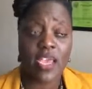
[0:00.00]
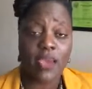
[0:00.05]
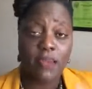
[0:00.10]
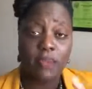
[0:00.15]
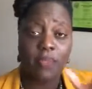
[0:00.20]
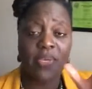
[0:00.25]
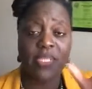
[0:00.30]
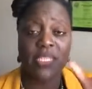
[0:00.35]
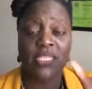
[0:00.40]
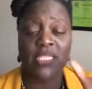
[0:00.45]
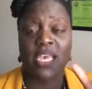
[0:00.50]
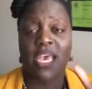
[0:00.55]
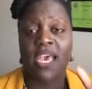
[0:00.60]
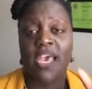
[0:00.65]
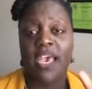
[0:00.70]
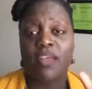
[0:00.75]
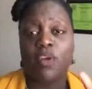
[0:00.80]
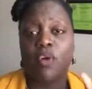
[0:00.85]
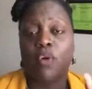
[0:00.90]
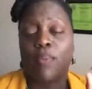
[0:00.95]

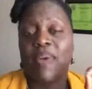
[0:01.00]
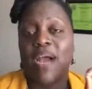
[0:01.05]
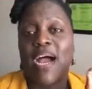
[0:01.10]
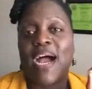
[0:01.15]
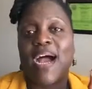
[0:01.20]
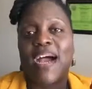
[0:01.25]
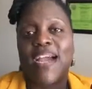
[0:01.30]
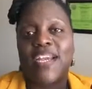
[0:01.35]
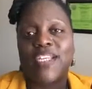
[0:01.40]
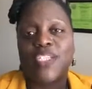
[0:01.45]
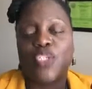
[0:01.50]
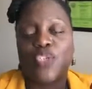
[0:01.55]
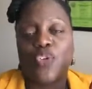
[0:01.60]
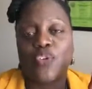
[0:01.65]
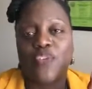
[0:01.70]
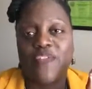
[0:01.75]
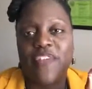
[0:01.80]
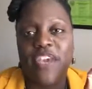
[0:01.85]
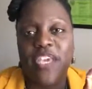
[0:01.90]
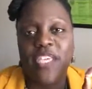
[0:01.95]
beside or behind your
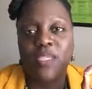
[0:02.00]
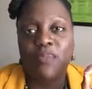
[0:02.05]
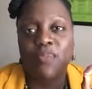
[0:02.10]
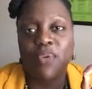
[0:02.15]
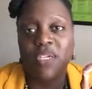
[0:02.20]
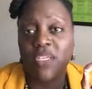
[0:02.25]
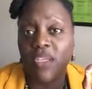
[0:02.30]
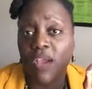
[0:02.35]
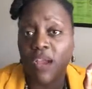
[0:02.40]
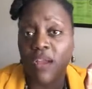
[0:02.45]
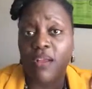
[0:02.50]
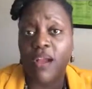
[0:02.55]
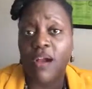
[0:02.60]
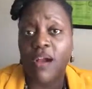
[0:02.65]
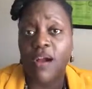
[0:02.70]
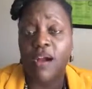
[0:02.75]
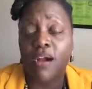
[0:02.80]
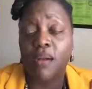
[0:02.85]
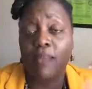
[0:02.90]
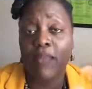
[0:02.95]

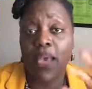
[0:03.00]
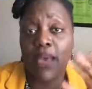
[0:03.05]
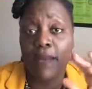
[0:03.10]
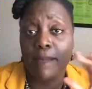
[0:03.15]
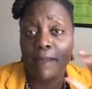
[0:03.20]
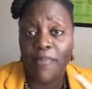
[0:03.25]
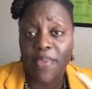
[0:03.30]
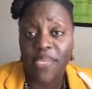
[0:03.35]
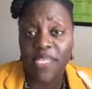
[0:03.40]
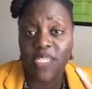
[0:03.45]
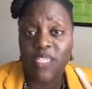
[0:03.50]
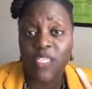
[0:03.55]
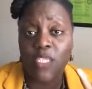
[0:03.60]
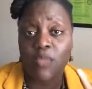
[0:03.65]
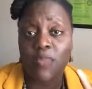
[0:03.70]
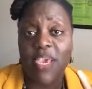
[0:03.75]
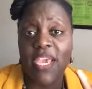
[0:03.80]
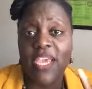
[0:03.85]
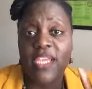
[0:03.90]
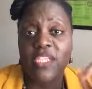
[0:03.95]
Facebook.com business
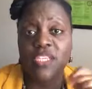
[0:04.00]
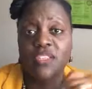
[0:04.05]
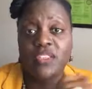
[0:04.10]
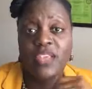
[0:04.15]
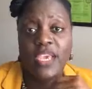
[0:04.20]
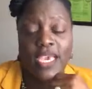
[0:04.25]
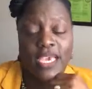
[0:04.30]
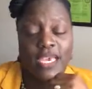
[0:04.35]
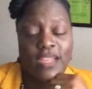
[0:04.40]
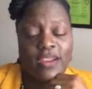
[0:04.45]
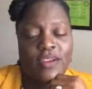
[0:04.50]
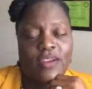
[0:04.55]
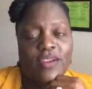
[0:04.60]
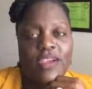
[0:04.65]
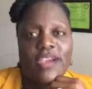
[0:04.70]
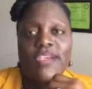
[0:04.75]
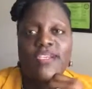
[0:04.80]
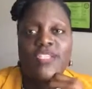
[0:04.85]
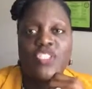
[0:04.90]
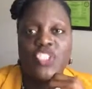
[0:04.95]
page in the header,
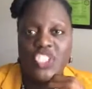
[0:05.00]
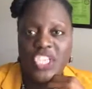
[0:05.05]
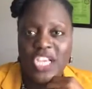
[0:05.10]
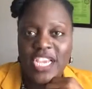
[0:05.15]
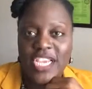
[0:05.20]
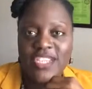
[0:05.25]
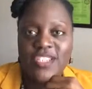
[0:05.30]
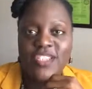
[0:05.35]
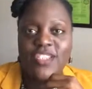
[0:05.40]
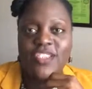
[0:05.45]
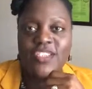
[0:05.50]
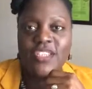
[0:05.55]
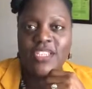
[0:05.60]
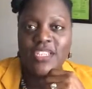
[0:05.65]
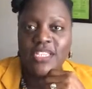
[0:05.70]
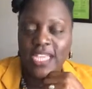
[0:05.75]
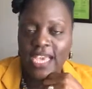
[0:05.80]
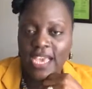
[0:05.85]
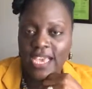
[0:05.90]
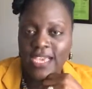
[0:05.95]
change it
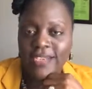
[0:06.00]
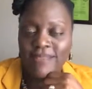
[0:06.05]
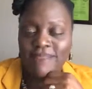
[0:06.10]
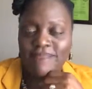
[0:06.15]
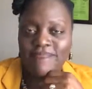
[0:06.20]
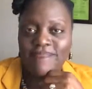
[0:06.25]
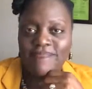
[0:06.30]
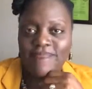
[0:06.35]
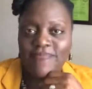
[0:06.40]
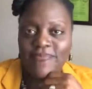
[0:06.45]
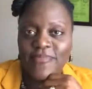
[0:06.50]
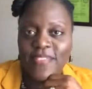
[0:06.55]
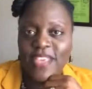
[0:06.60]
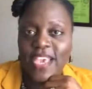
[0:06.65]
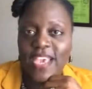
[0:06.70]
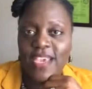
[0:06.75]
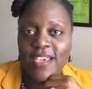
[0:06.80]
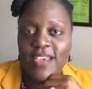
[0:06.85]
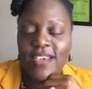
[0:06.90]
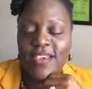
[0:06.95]
today.
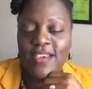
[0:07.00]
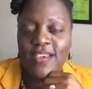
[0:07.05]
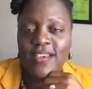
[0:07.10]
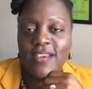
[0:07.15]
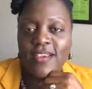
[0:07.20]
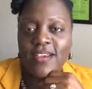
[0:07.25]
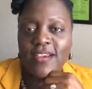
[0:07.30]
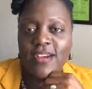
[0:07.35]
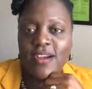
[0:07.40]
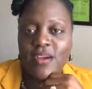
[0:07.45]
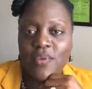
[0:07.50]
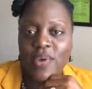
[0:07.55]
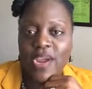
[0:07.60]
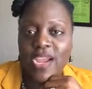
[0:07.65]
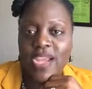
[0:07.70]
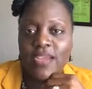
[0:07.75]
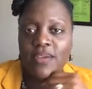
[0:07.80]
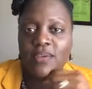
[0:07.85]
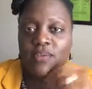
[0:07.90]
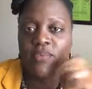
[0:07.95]
Okay? All
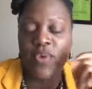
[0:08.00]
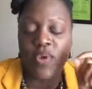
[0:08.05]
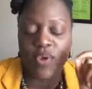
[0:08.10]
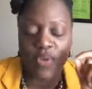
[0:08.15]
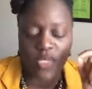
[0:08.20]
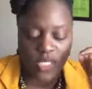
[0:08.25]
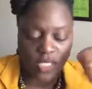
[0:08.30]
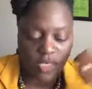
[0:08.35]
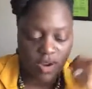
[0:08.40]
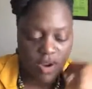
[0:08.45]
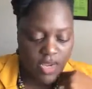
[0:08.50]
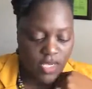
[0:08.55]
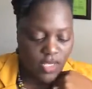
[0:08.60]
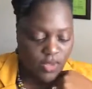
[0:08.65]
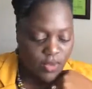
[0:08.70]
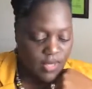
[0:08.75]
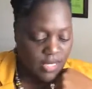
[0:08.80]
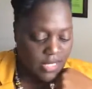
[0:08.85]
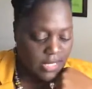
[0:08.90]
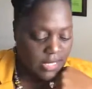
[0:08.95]
right? We're going to start doing this